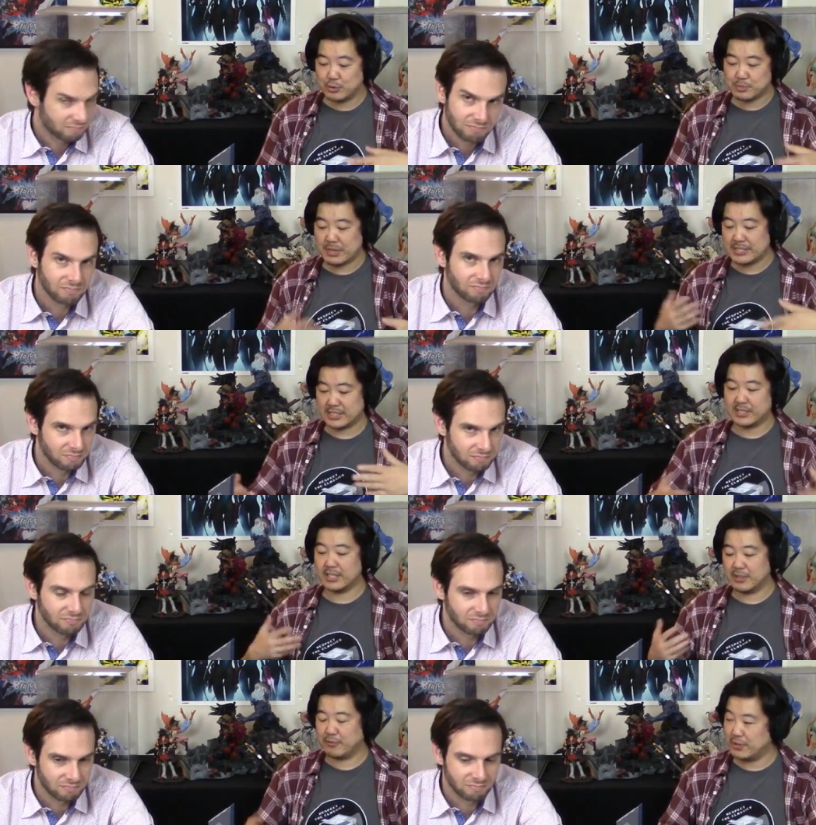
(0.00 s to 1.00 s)
Speaker 1: was
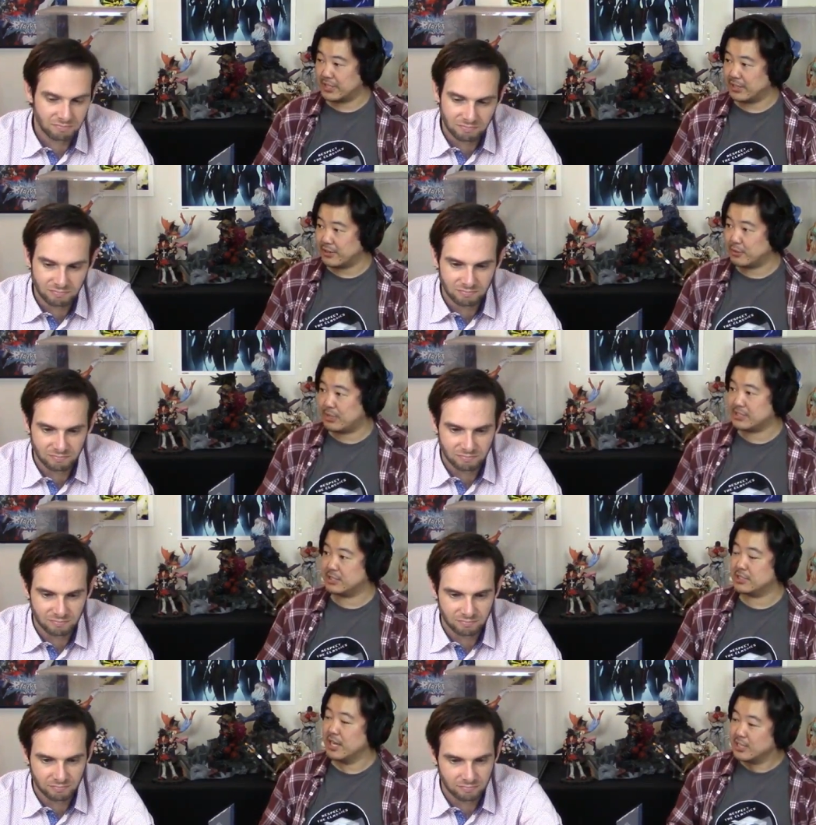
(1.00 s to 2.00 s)
basically fielding all the
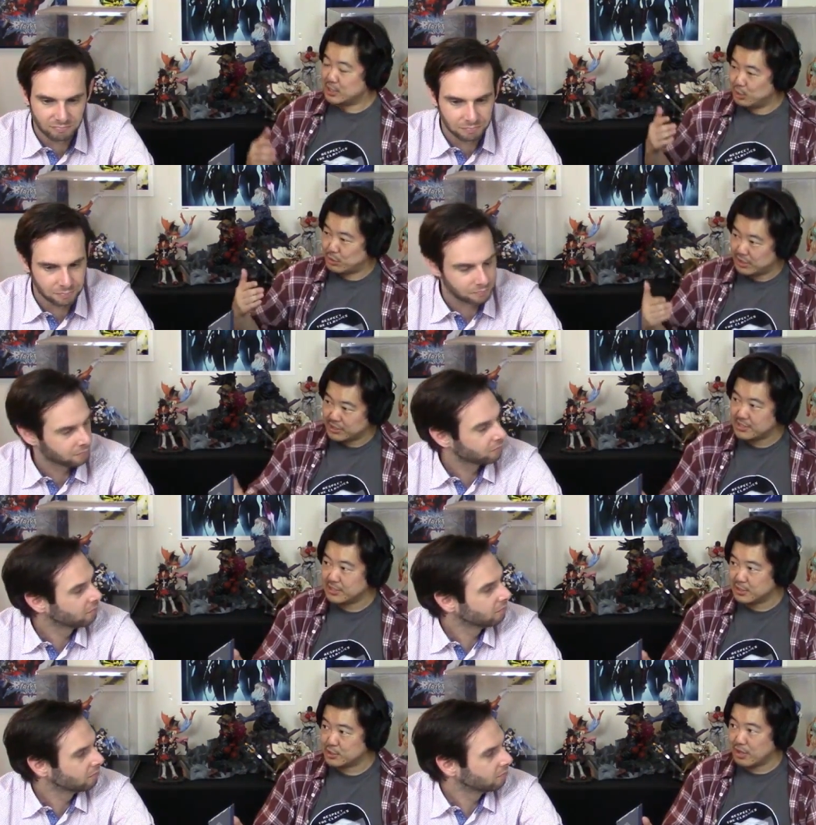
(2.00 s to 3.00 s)
questions, she would listen to
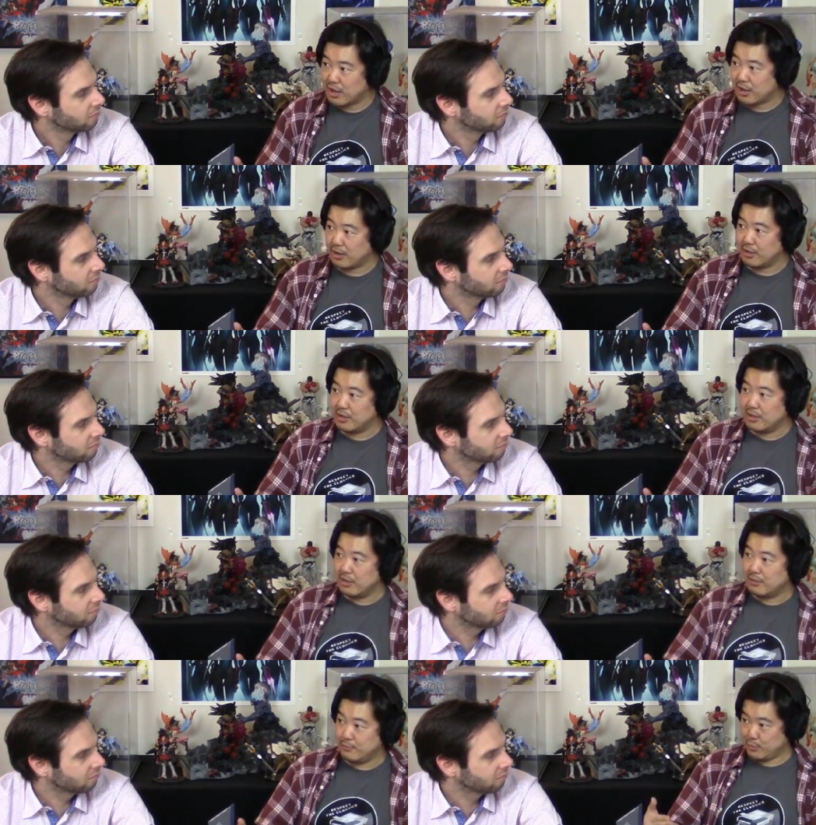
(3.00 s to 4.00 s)
the song
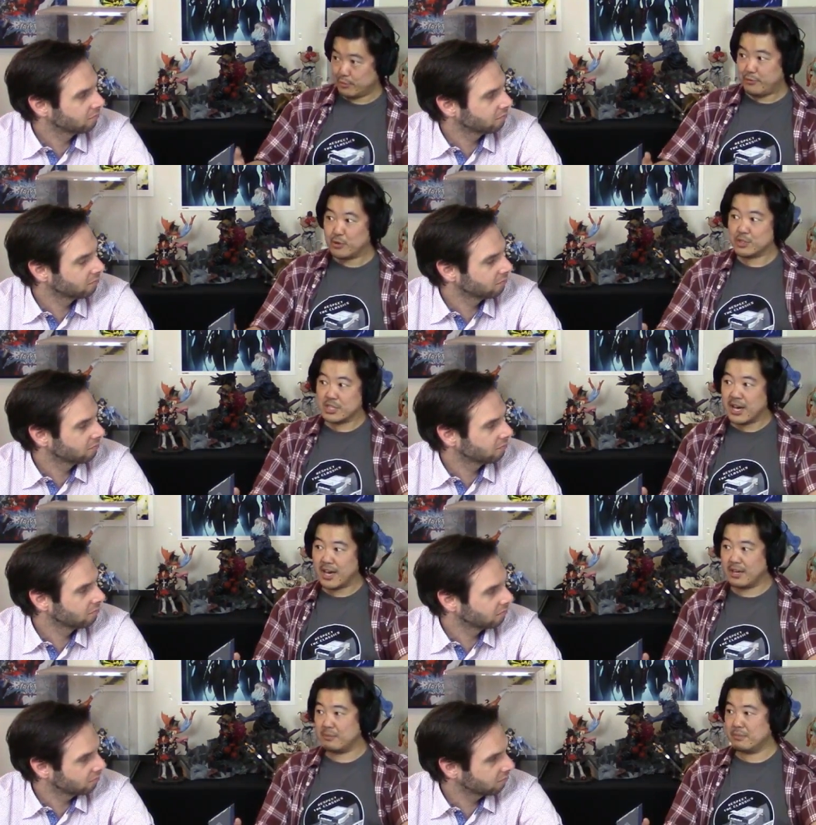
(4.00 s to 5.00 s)
for the first
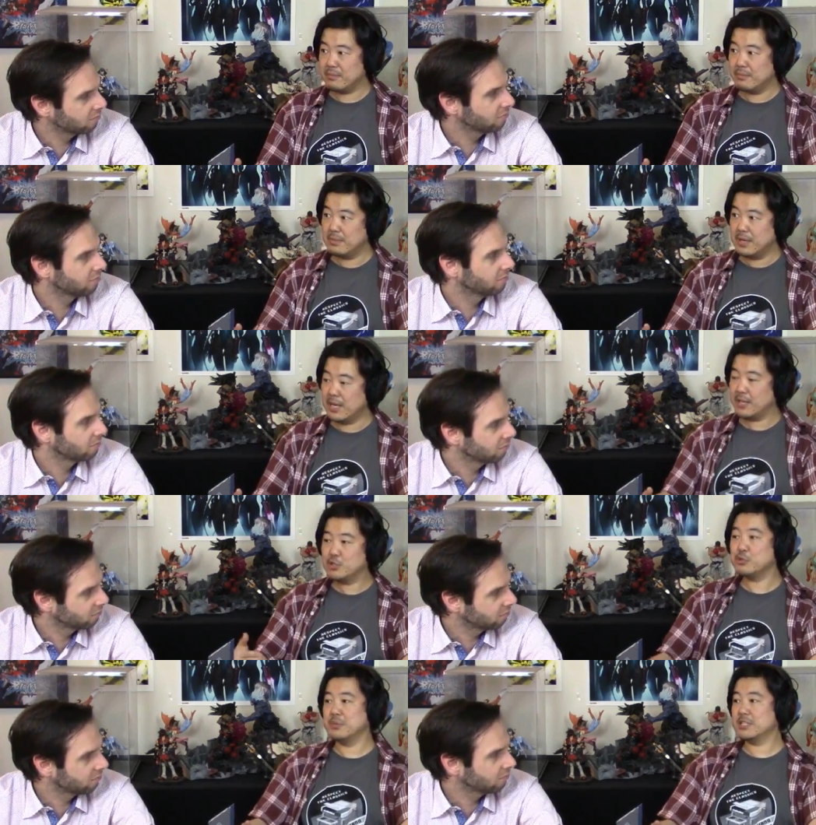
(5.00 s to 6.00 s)
time, and
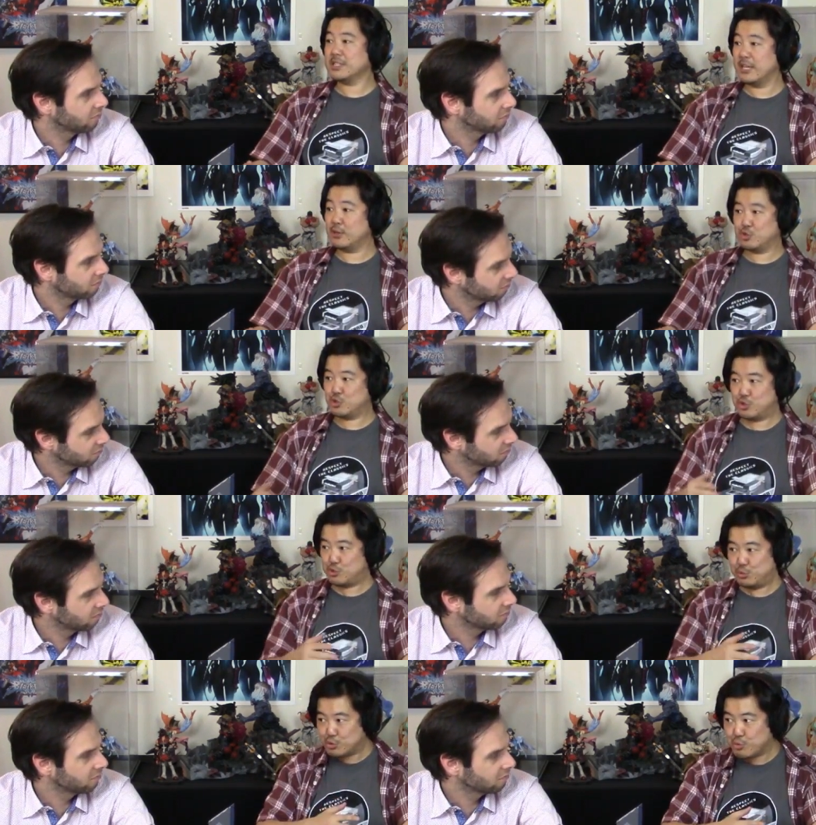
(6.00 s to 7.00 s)
two minutes later, just
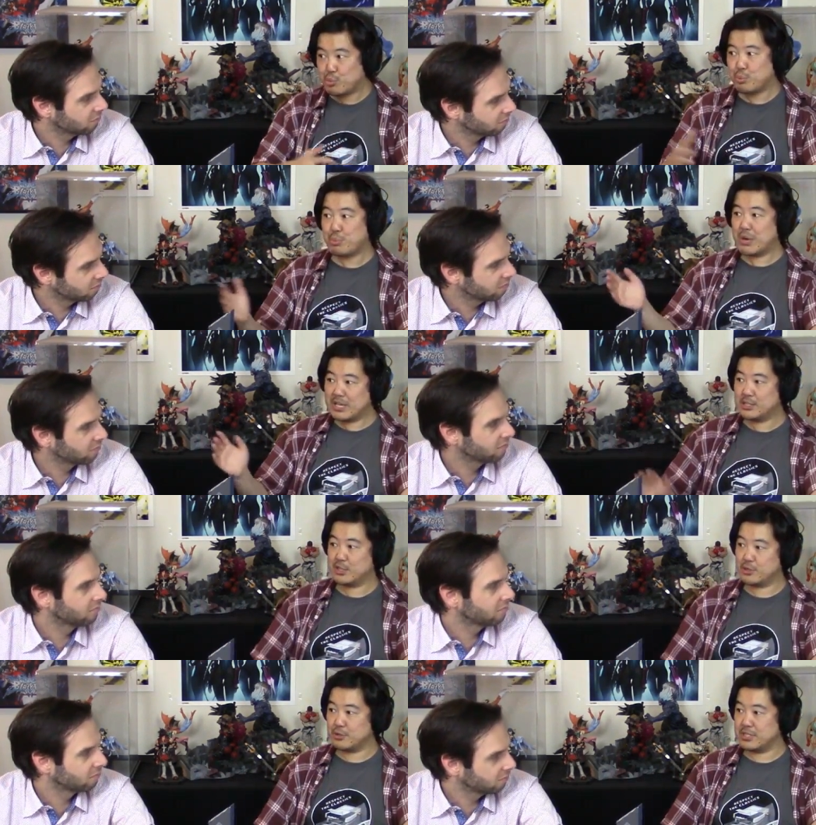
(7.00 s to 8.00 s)
do this crazy
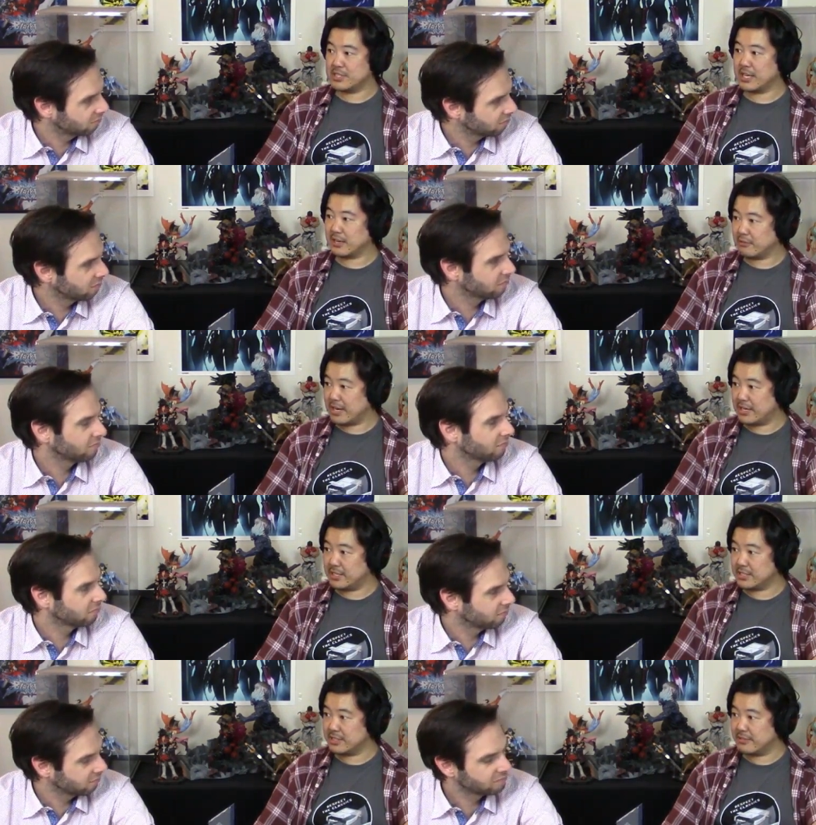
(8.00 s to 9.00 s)
thirty second
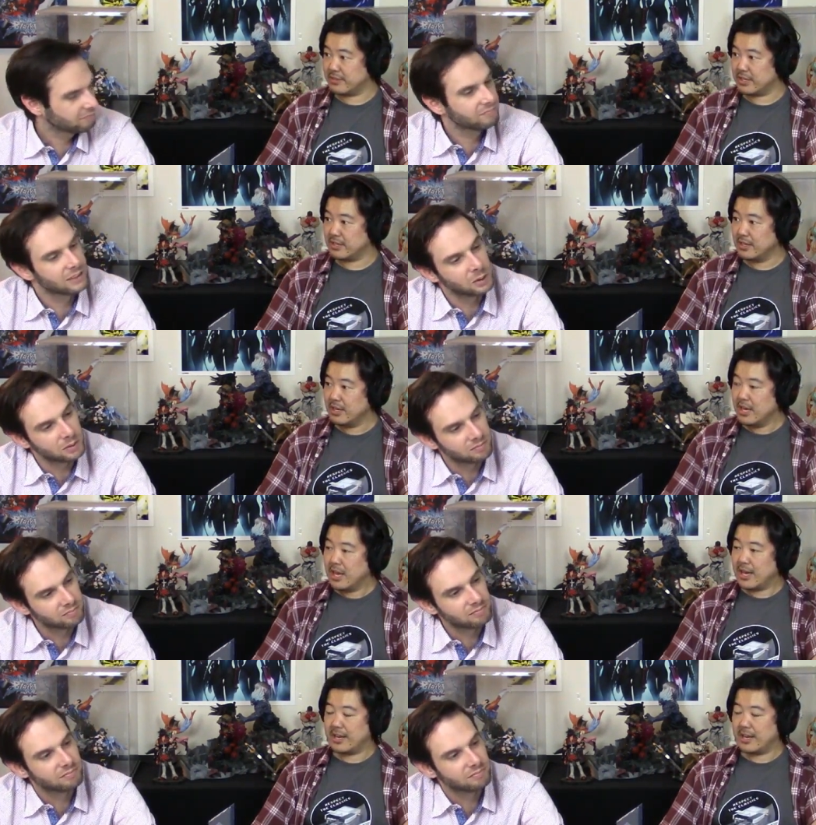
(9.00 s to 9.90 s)
rendition of it. Cool. And